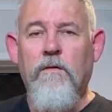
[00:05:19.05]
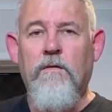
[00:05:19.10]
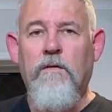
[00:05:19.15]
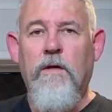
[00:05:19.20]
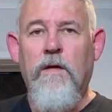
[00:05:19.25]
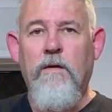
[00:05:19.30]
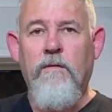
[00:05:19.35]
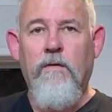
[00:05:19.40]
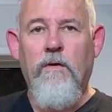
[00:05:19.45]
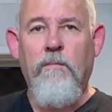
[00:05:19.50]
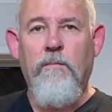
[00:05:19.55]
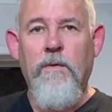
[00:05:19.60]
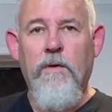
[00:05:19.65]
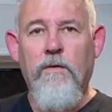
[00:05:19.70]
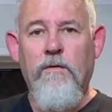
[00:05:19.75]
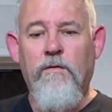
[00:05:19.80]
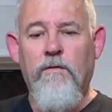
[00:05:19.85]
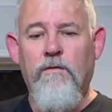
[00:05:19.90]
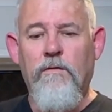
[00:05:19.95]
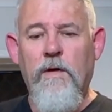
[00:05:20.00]
to give it a bit
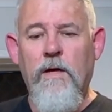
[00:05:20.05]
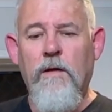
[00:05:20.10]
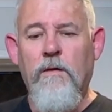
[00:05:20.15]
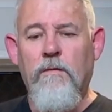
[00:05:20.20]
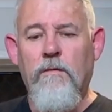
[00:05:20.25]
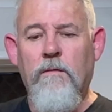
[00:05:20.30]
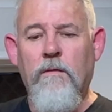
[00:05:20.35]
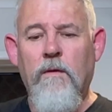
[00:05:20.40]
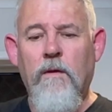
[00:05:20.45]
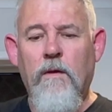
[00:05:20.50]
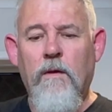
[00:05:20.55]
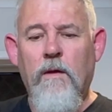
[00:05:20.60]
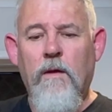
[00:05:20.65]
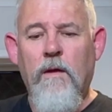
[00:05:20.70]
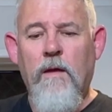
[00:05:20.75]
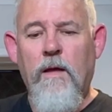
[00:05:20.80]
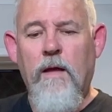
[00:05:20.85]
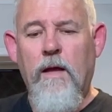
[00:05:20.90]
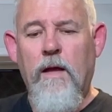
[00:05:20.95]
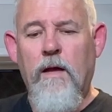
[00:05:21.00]
of strength,
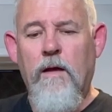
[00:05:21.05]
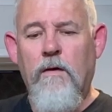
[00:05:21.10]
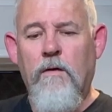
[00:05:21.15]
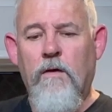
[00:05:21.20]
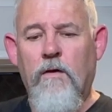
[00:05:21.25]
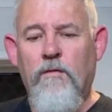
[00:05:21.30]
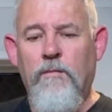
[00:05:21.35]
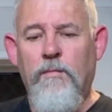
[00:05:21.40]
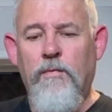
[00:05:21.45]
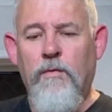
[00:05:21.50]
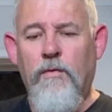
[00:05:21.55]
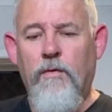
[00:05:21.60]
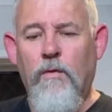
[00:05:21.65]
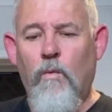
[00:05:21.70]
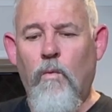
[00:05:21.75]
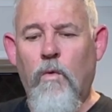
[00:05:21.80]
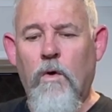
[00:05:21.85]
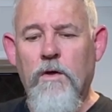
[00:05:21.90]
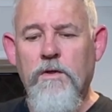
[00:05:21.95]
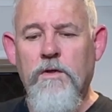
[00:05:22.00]
and I've put the
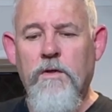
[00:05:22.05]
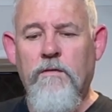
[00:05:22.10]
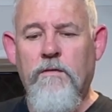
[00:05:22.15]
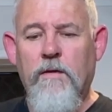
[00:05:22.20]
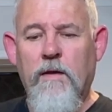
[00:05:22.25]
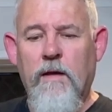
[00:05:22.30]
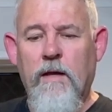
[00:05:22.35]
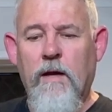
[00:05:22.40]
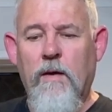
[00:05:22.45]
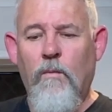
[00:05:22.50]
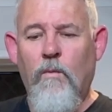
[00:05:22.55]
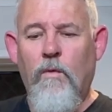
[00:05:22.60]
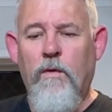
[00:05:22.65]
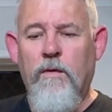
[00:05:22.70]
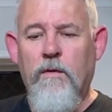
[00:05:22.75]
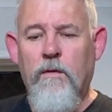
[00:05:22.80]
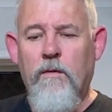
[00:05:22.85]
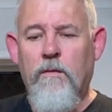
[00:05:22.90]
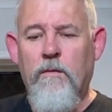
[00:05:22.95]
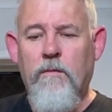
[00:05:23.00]
washers that come
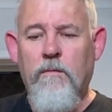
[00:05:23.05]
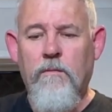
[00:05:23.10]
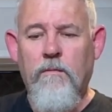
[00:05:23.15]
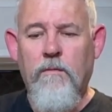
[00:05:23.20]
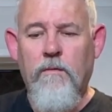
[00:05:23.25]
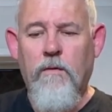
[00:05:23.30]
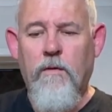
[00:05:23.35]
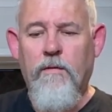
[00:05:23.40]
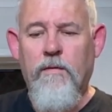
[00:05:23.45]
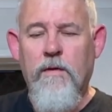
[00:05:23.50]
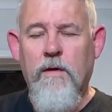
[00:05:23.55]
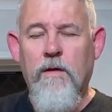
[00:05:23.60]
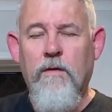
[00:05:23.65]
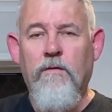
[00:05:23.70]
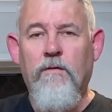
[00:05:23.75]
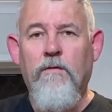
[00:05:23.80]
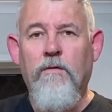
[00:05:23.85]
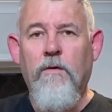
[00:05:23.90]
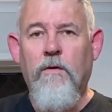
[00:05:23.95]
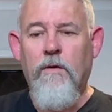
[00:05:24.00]
with it on the
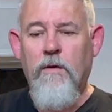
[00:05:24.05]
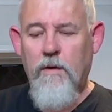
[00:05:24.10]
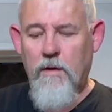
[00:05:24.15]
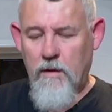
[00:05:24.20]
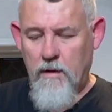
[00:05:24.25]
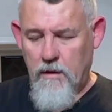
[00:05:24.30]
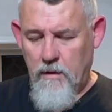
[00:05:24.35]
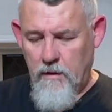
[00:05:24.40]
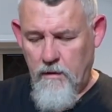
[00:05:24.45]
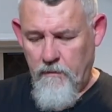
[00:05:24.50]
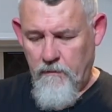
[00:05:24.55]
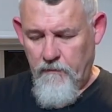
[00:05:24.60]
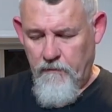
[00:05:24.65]
inside here,